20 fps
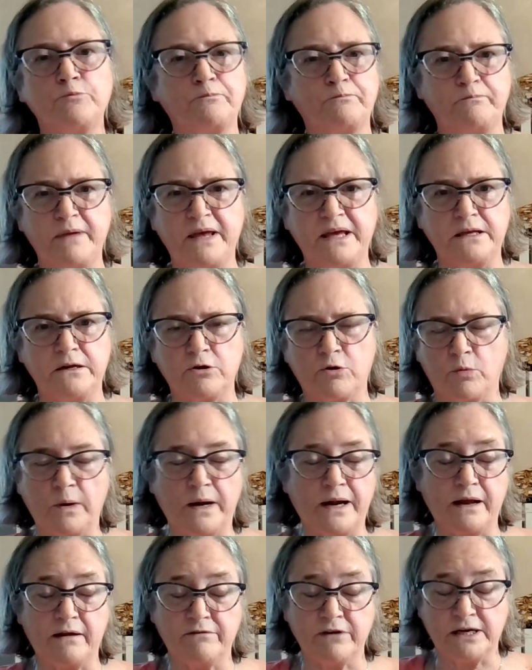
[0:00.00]
poop bin
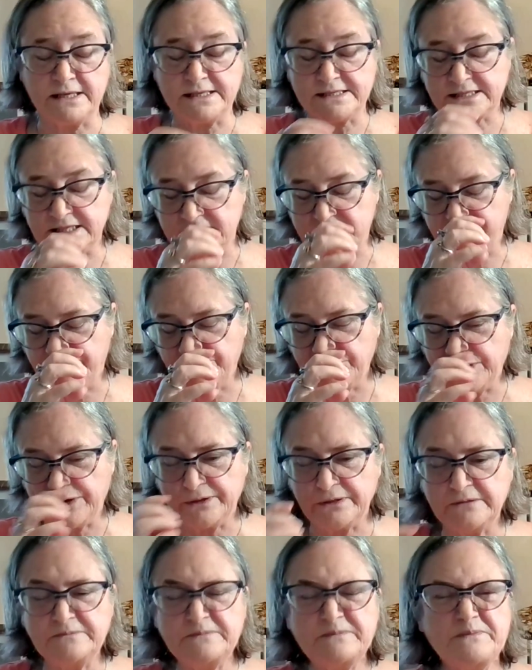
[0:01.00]
or whatever it is
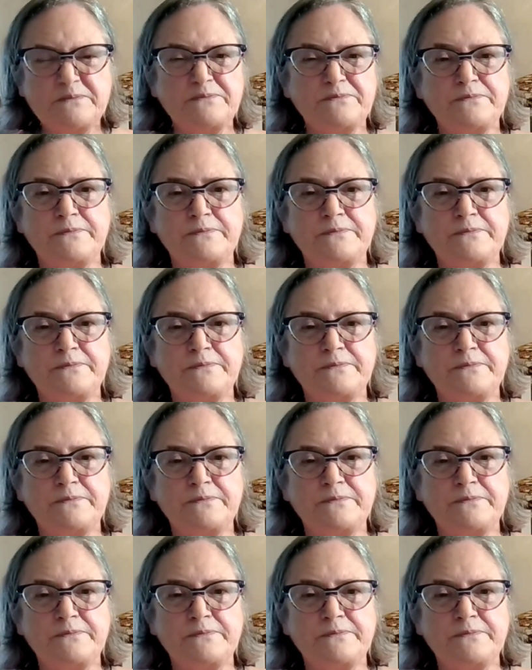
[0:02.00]
full,